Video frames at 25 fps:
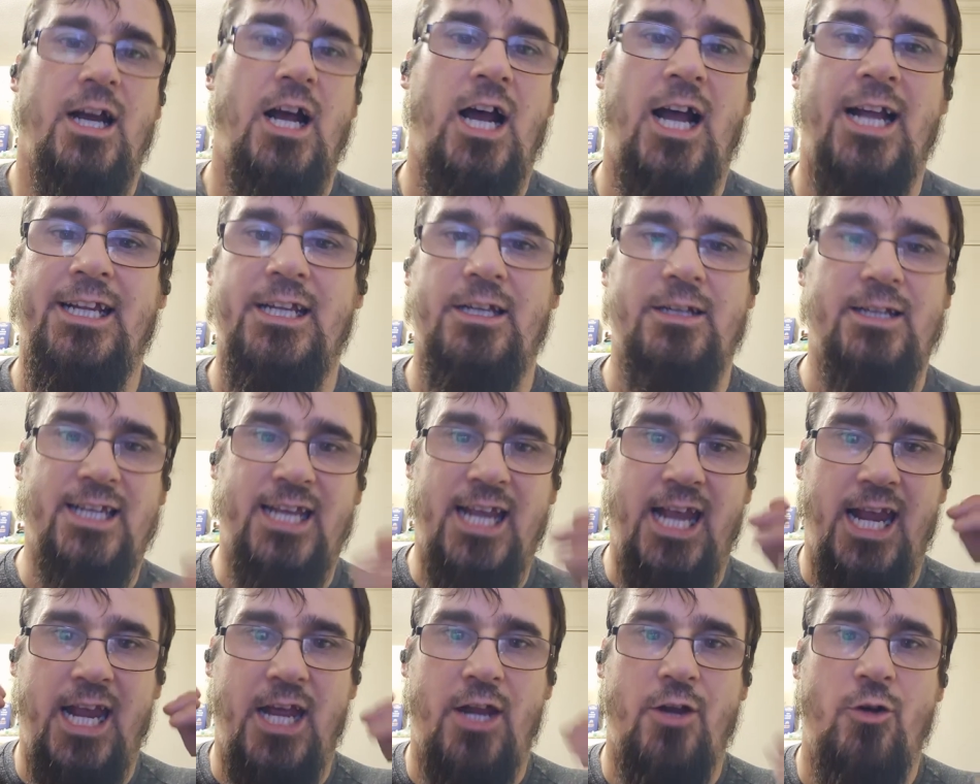I
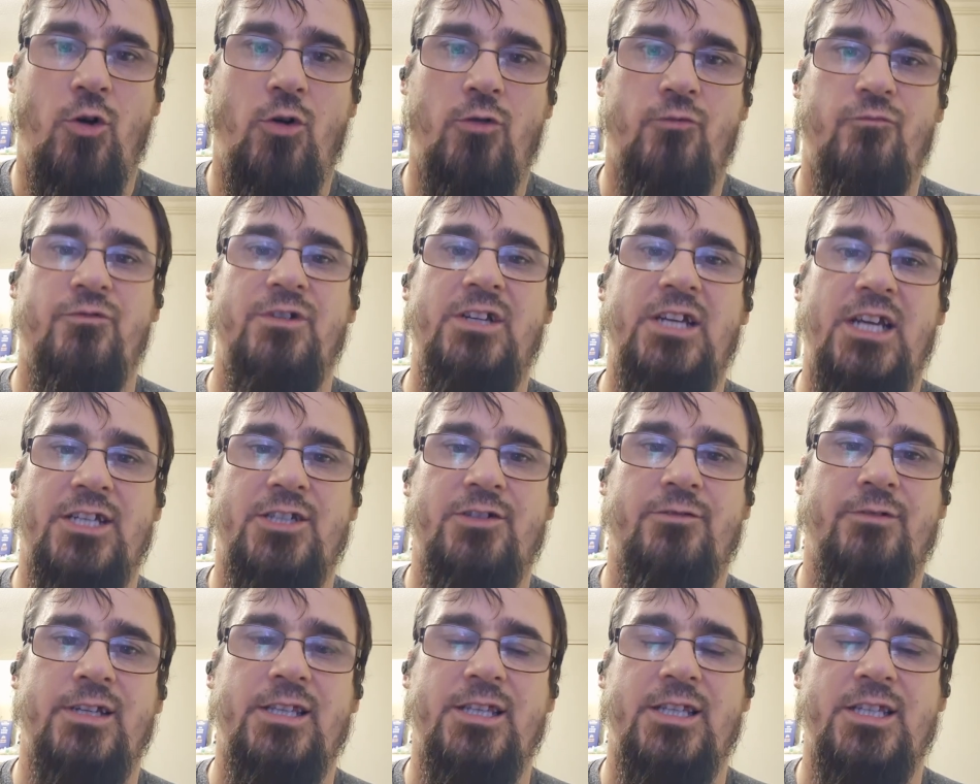cannot
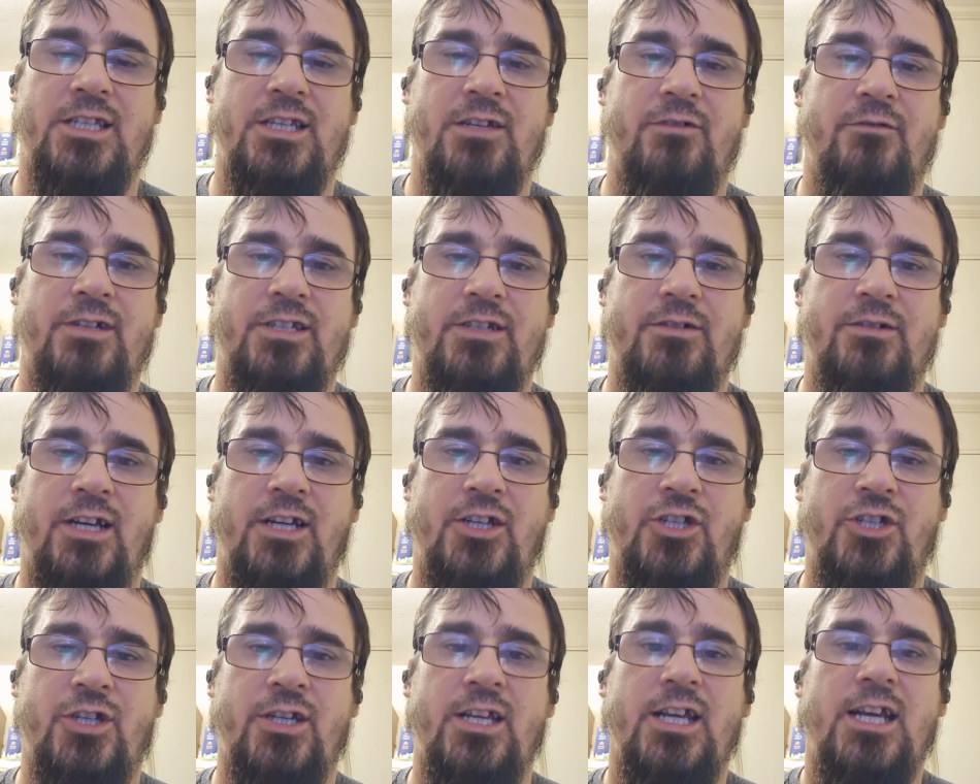reiterate this
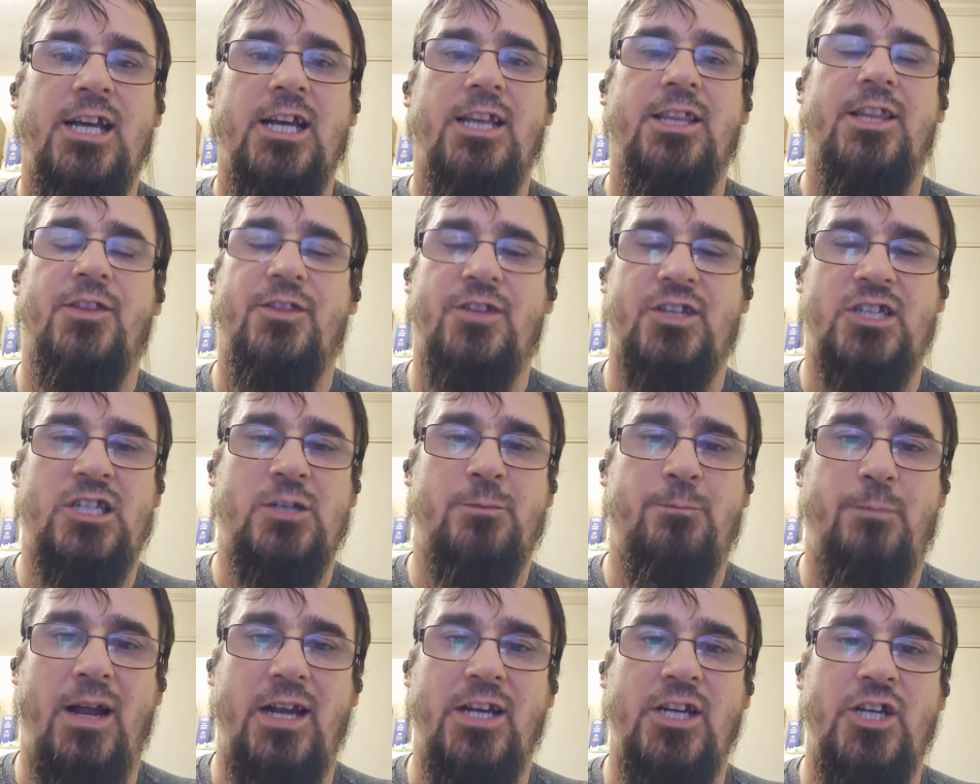iteration that the
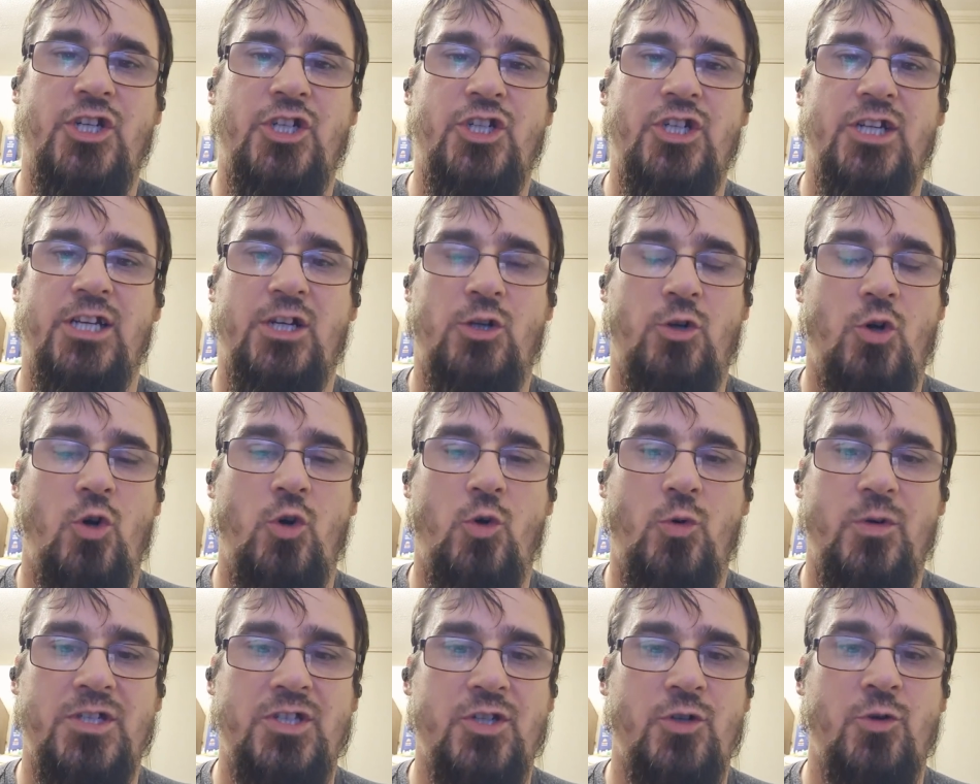Spanish
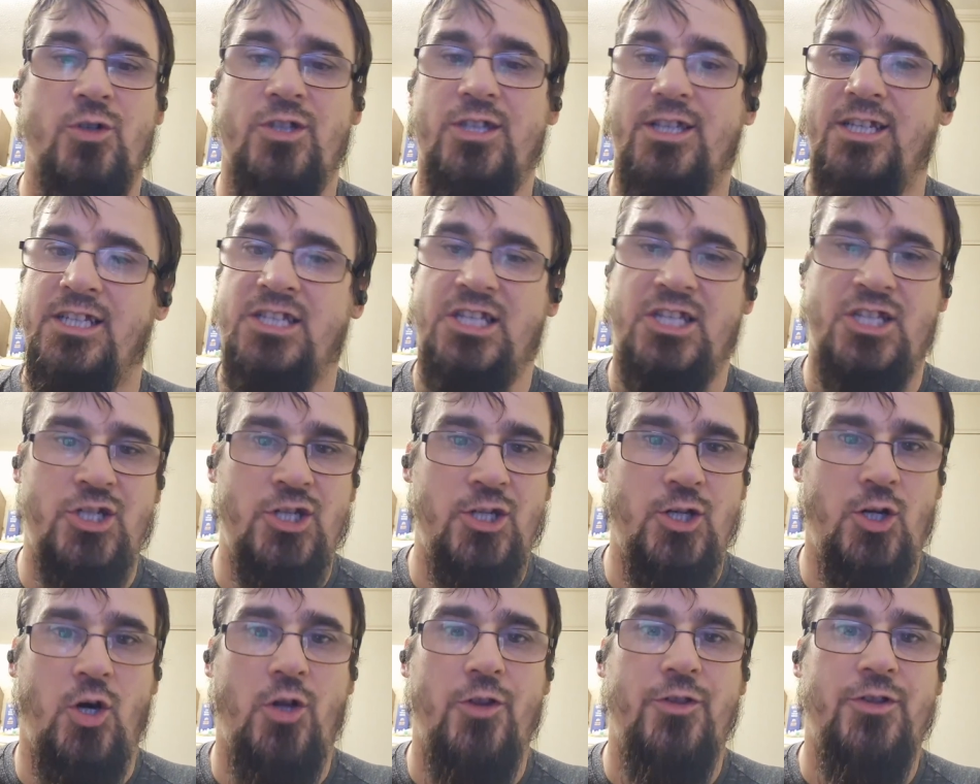conquistadors, this is
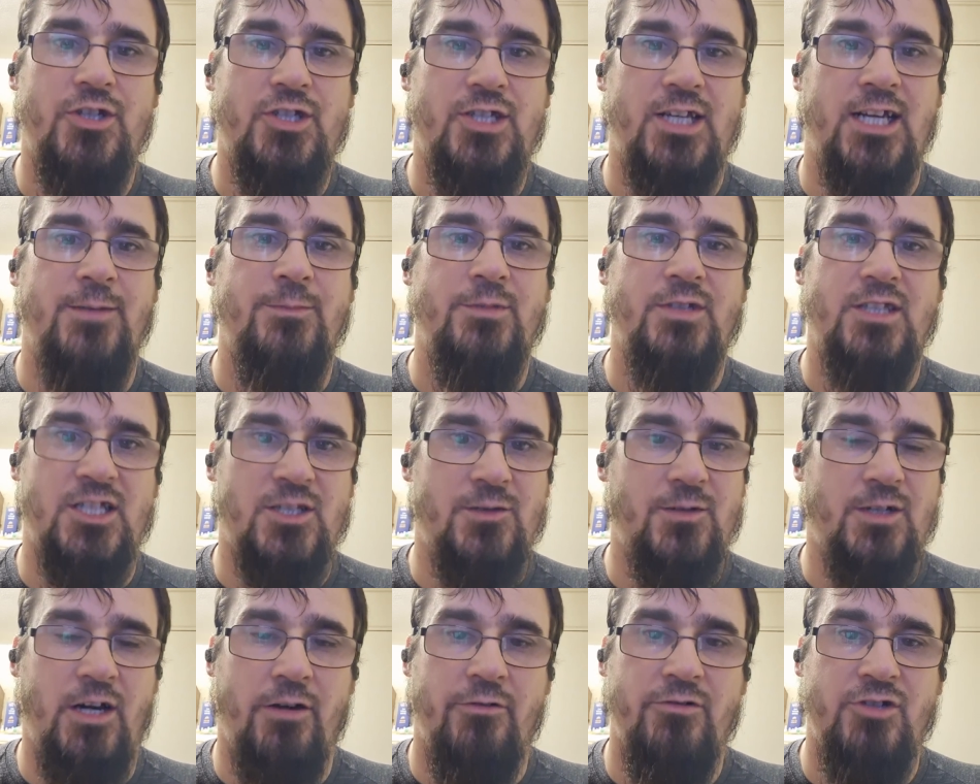not the same as
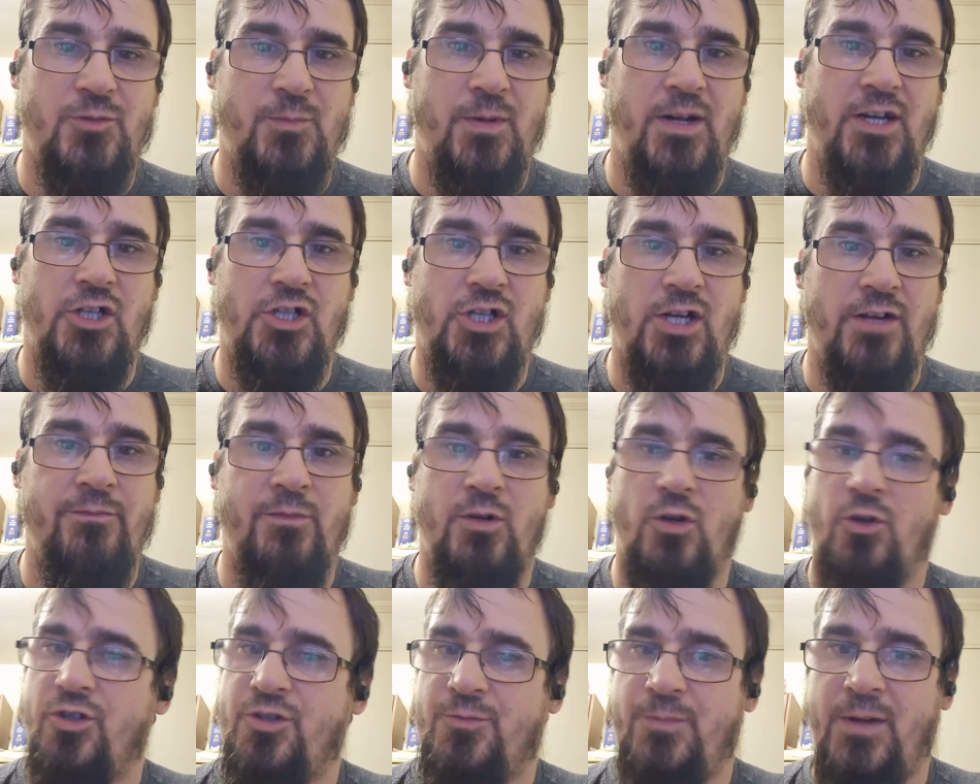the current Spanish
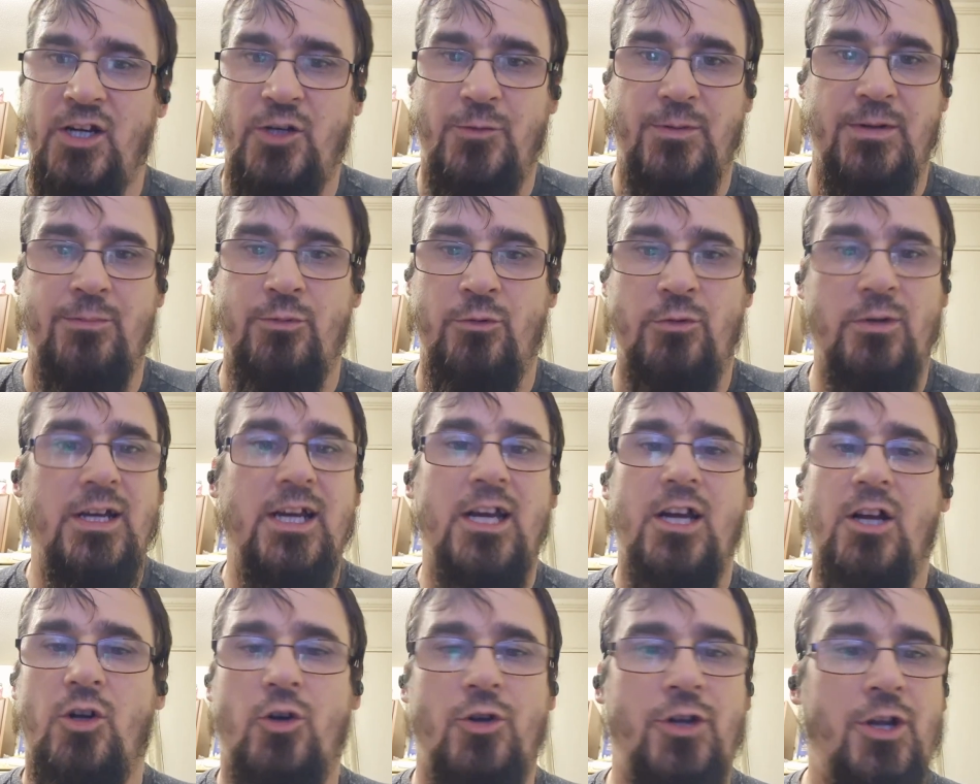government or Spanish people,
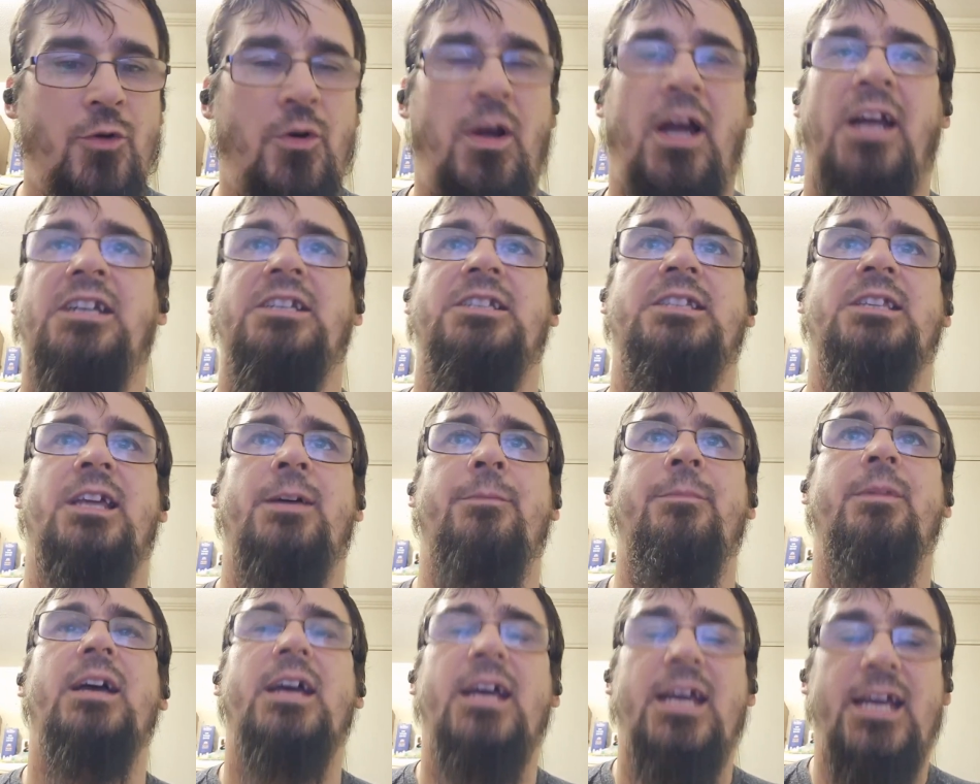no hate to
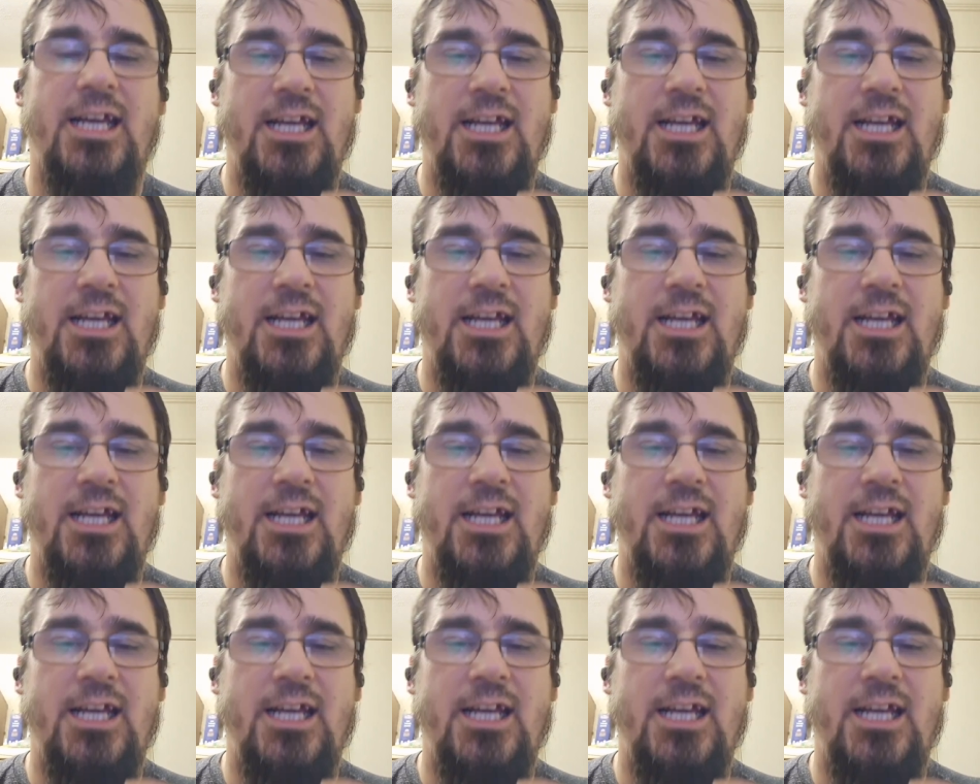them,